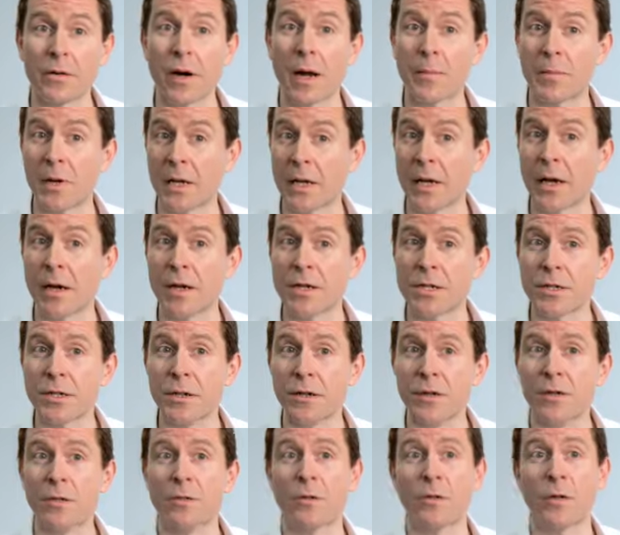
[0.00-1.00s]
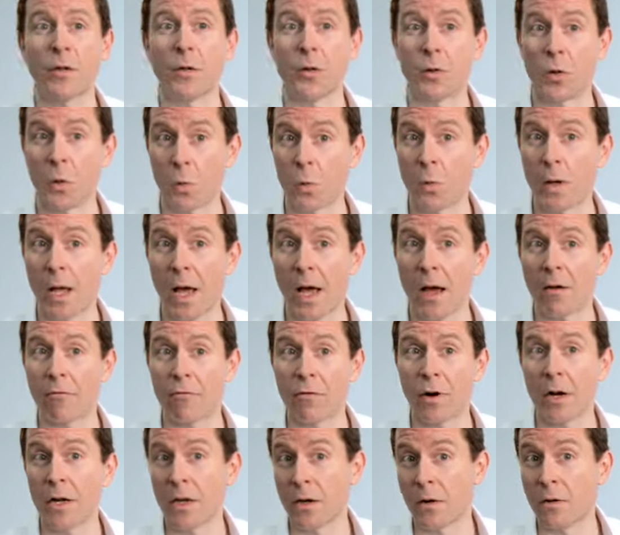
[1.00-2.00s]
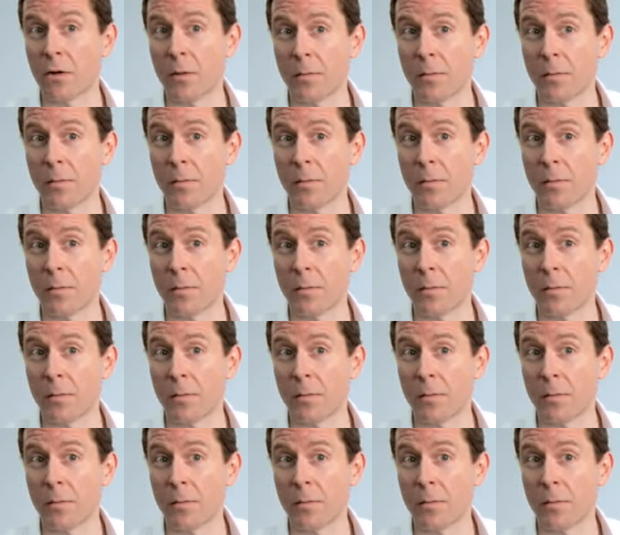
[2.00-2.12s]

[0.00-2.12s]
applications that we have running on a